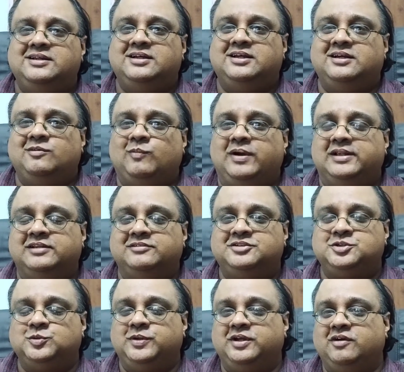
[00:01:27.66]
While the
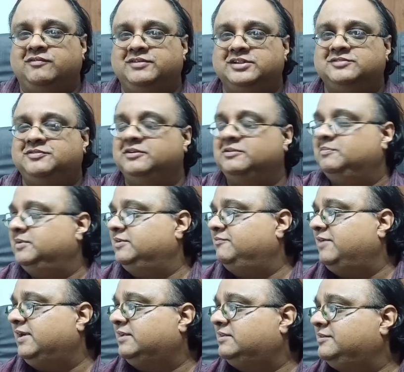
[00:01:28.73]
shooting of this film, in
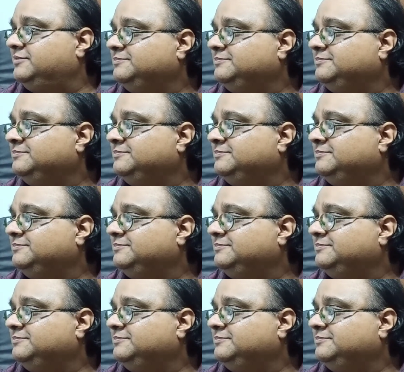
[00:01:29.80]
fact.